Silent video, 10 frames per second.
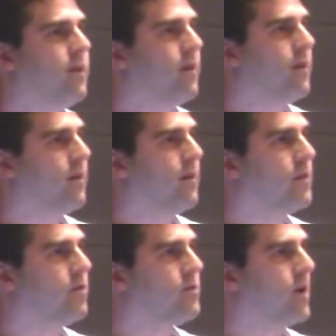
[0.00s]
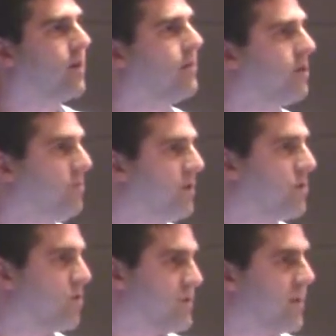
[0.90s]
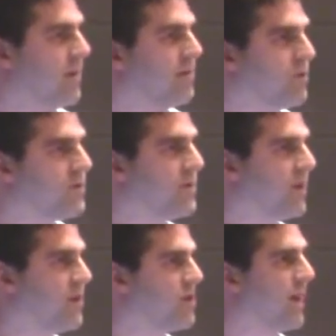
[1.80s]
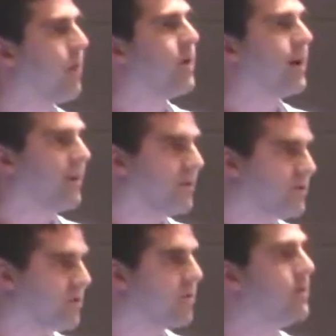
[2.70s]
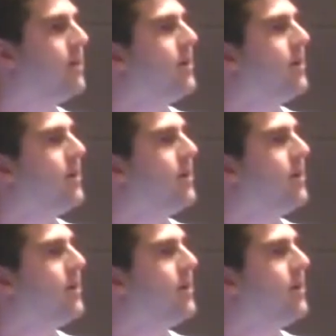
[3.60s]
and I'll talk a little bit towards the end of the presentation how we got into it